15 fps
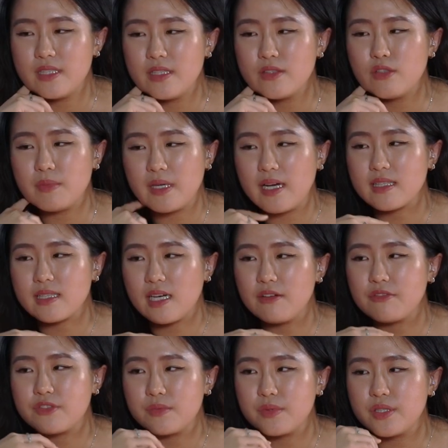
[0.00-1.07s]
needed to be
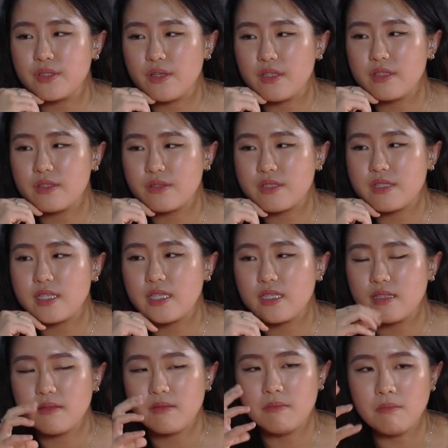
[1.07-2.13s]
uncomfortable in order to
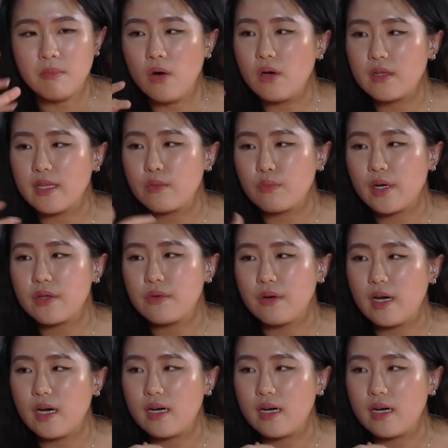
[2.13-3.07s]
see more than what you